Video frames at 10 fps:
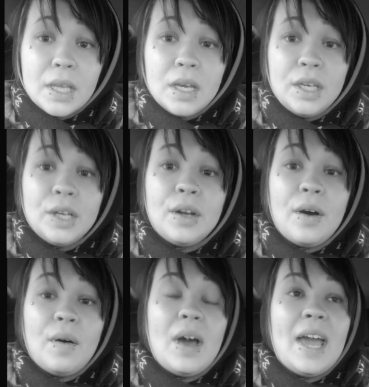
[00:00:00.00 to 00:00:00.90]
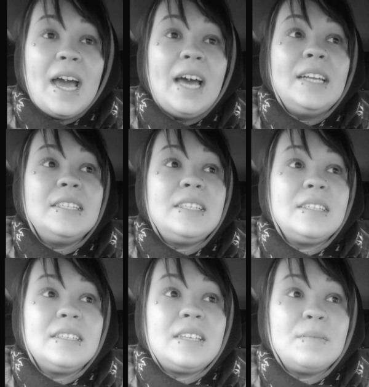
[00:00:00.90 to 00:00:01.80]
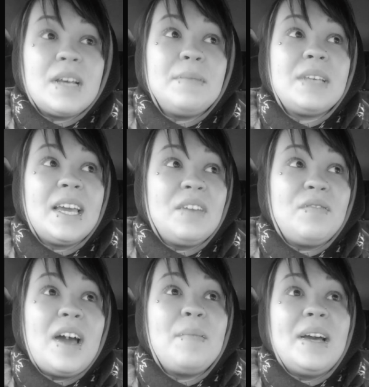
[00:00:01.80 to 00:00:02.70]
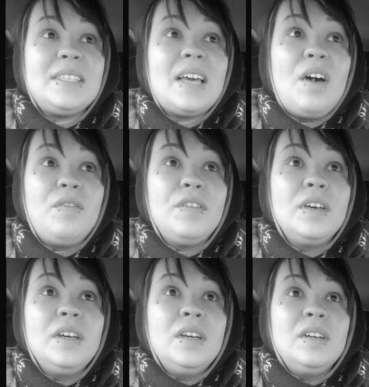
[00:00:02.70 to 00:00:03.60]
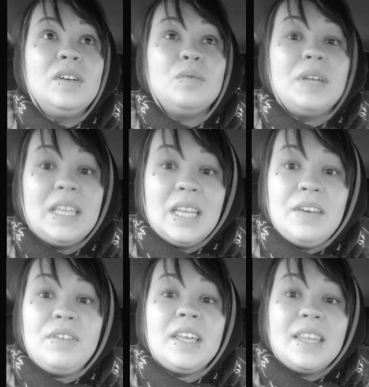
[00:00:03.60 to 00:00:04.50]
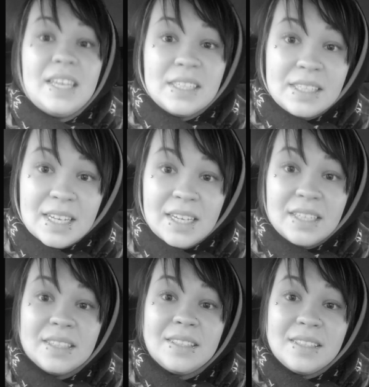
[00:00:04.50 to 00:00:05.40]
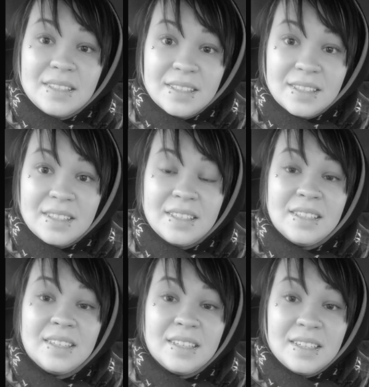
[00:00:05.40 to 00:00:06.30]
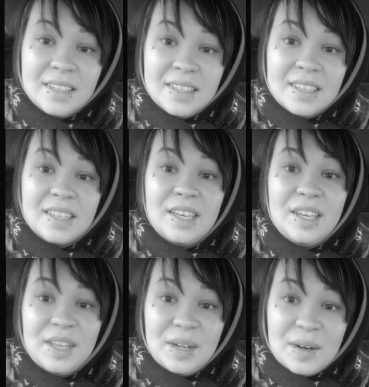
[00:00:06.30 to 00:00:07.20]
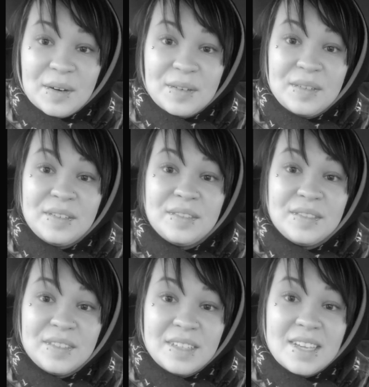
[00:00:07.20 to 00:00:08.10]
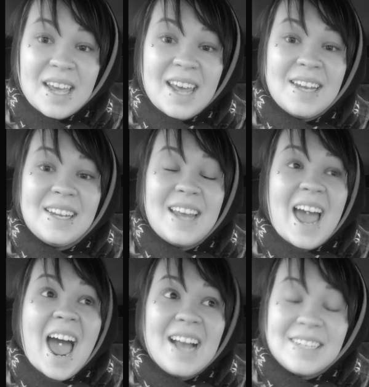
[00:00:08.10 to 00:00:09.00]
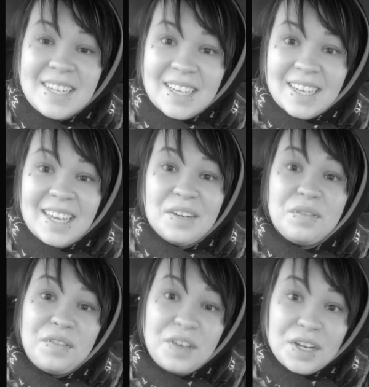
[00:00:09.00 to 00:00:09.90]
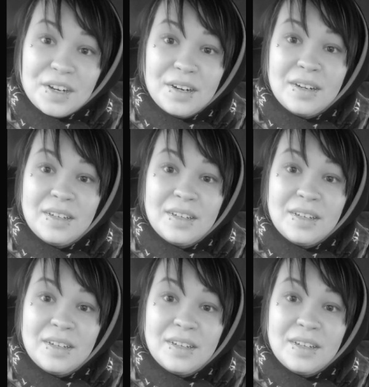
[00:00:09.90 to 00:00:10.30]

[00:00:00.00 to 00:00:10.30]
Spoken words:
You know, and sometimes I can find myself reliving these things, you know, and acting in fear.